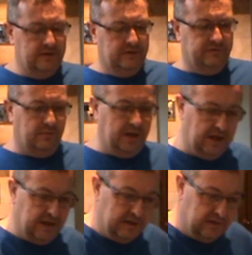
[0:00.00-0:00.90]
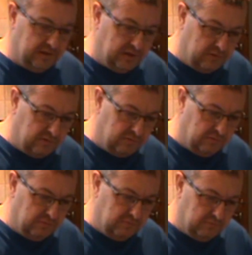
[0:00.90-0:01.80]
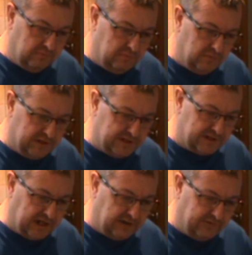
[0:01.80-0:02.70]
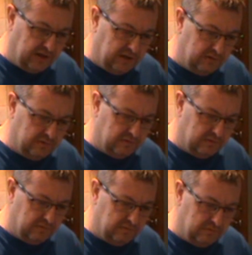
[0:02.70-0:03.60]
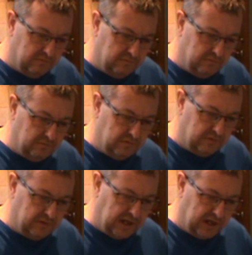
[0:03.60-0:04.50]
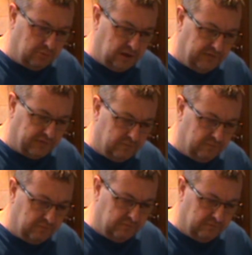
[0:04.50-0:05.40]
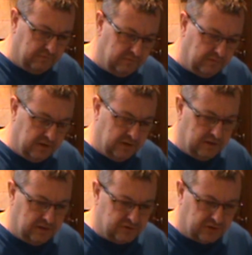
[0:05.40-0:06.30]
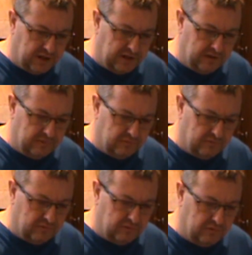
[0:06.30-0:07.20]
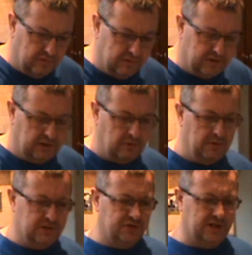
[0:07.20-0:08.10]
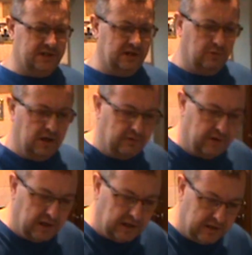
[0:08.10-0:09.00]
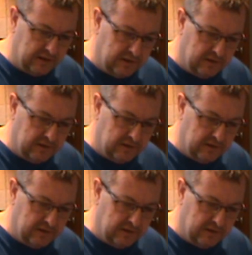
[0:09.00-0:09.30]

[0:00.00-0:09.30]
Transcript: for me, you know, this is kind of a getting away from and trying to deal with my stress in a way, really.